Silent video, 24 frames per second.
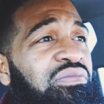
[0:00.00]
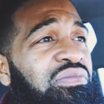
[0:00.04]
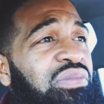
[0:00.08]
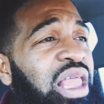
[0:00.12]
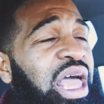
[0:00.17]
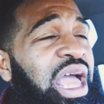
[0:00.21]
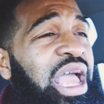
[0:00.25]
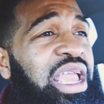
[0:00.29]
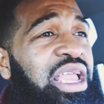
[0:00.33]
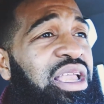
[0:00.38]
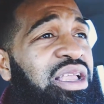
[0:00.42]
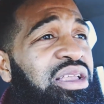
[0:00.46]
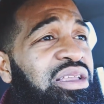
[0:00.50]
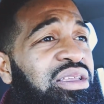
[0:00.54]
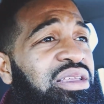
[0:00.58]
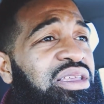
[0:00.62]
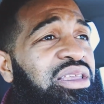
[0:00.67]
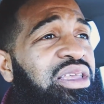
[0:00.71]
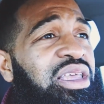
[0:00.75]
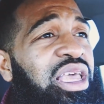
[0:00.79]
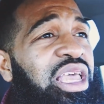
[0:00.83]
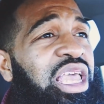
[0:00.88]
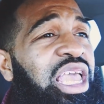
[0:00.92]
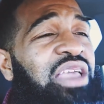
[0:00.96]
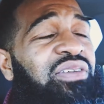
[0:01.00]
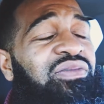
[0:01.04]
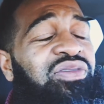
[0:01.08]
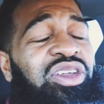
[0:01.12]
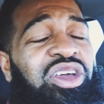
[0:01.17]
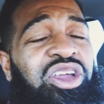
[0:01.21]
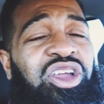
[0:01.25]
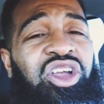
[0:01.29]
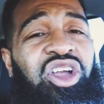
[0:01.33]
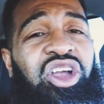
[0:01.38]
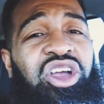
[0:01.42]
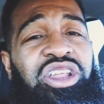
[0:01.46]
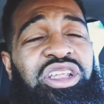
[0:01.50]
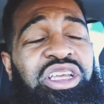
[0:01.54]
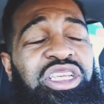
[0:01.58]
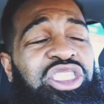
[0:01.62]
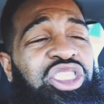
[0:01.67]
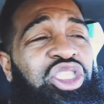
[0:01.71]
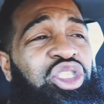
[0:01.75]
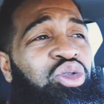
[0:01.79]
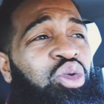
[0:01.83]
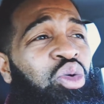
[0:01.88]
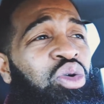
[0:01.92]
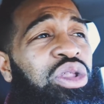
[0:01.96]
Like, even a girl
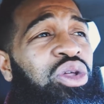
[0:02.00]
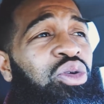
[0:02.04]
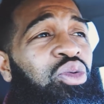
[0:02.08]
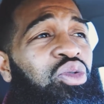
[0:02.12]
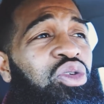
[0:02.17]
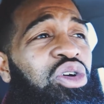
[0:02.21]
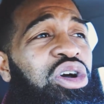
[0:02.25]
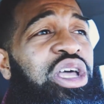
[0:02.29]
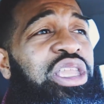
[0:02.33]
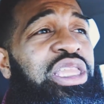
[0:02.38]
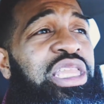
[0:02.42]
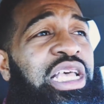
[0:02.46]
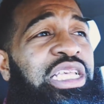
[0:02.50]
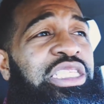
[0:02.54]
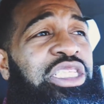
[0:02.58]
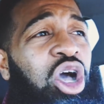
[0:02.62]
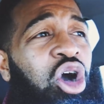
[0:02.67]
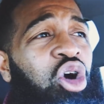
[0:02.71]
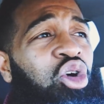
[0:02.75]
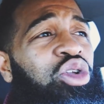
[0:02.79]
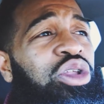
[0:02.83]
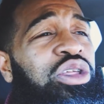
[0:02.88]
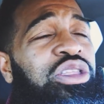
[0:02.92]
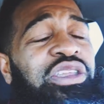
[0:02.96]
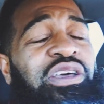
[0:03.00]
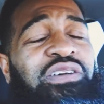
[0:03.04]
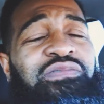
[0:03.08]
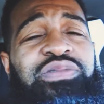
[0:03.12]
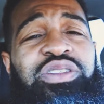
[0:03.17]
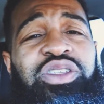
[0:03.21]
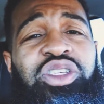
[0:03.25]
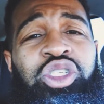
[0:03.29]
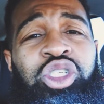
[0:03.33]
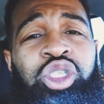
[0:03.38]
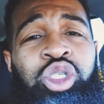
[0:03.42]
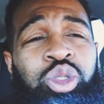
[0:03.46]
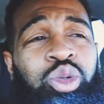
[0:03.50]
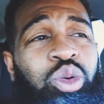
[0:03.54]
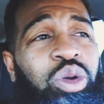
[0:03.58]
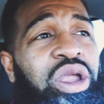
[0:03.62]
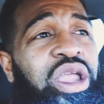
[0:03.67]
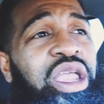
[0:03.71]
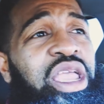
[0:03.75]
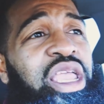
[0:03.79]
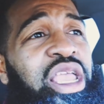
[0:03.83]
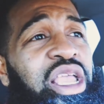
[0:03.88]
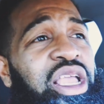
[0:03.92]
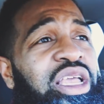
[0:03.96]
that's 21 that's old enough to
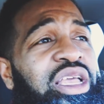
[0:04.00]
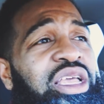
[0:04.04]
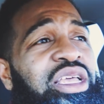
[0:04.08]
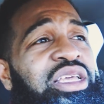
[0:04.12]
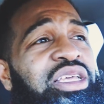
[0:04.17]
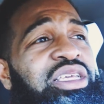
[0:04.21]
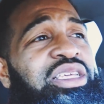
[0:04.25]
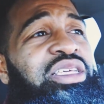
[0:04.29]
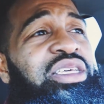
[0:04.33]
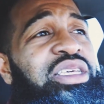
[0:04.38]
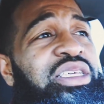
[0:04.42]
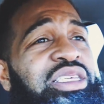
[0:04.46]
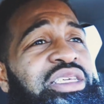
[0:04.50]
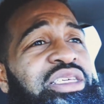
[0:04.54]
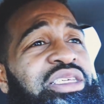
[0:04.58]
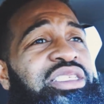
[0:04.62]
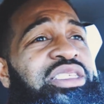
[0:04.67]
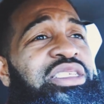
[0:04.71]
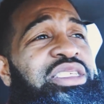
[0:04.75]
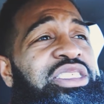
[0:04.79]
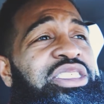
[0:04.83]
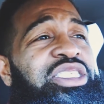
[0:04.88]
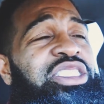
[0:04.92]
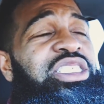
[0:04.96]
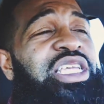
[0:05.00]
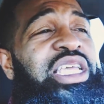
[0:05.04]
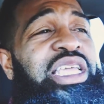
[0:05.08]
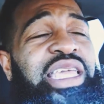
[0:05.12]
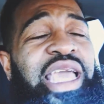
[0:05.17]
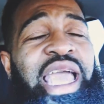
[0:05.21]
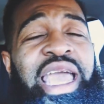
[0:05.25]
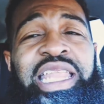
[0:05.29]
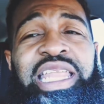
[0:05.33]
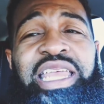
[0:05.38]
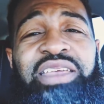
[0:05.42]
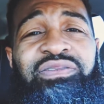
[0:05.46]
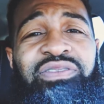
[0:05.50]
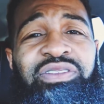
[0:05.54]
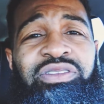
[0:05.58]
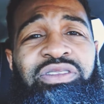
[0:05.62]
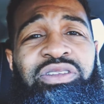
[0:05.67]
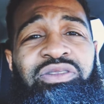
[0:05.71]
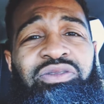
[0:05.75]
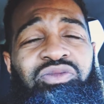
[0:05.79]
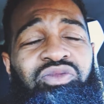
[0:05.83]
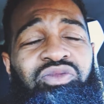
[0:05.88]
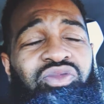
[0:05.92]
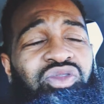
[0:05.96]
drink, she can't
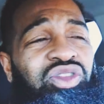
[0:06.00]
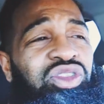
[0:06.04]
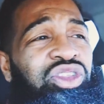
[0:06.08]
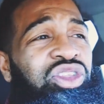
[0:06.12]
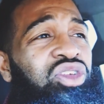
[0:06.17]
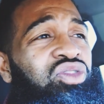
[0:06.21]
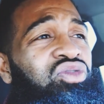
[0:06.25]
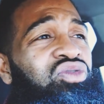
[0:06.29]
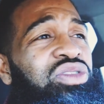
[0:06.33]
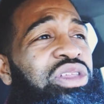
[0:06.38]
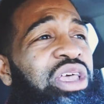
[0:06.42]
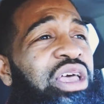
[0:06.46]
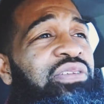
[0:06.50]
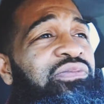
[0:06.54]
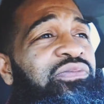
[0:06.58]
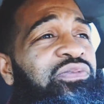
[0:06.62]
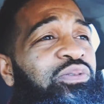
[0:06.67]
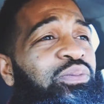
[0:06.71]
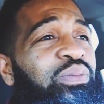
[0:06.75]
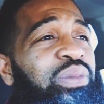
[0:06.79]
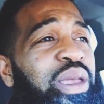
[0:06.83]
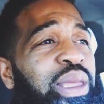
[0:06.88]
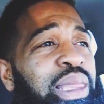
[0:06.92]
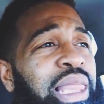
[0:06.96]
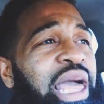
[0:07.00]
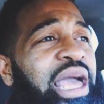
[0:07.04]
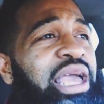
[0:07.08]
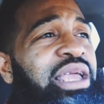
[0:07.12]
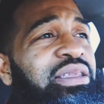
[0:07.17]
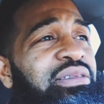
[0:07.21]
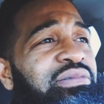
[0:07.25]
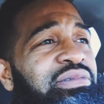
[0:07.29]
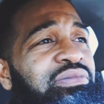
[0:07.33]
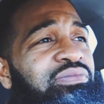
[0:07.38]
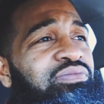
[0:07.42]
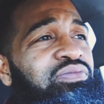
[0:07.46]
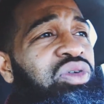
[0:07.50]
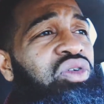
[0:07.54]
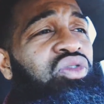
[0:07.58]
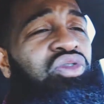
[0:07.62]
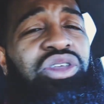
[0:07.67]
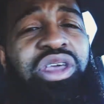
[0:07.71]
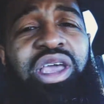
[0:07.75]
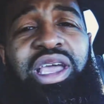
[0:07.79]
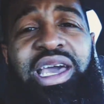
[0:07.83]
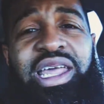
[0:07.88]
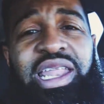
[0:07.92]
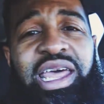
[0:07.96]
even do nothing for me like boo
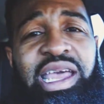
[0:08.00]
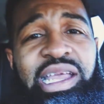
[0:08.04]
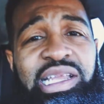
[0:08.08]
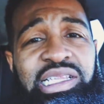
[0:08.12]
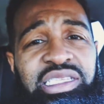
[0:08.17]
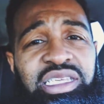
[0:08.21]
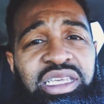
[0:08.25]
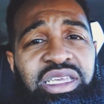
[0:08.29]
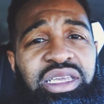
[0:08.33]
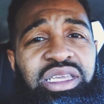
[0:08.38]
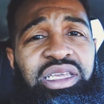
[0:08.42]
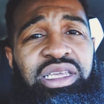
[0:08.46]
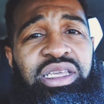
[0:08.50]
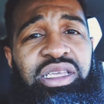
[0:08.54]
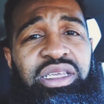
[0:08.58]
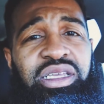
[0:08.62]
you ain't got an auntie